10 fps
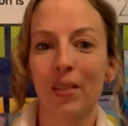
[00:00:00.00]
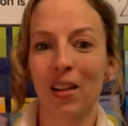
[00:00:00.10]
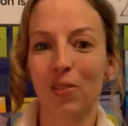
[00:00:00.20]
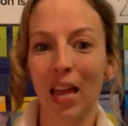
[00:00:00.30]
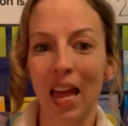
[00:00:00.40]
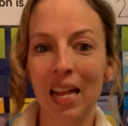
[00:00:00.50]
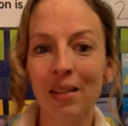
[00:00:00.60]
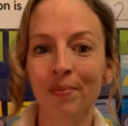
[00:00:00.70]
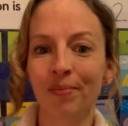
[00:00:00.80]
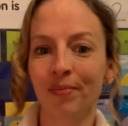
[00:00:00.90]

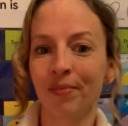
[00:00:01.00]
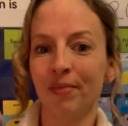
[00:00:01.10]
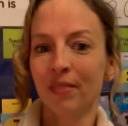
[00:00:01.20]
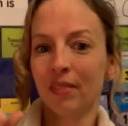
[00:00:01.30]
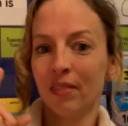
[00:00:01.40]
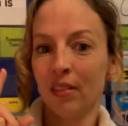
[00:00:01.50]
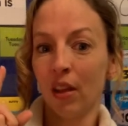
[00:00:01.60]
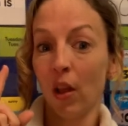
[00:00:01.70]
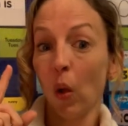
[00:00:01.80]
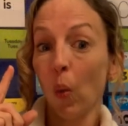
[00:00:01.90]
Okay?
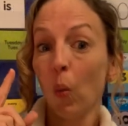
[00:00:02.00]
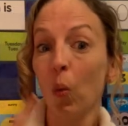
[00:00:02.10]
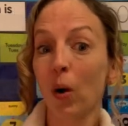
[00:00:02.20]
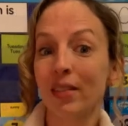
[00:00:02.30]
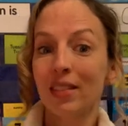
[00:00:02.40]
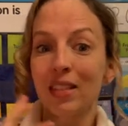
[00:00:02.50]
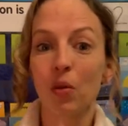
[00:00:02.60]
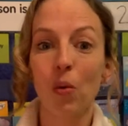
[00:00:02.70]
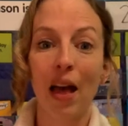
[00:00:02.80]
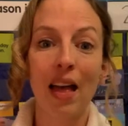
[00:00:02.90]
What's the
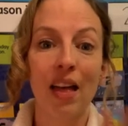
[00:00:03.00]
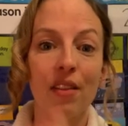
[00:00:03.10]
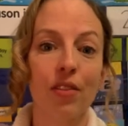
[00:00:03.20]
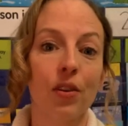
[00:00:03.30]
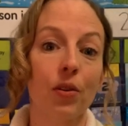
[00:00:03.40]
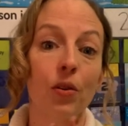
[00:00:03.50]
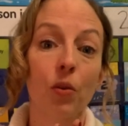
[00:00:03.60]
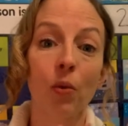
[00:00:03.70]
weather?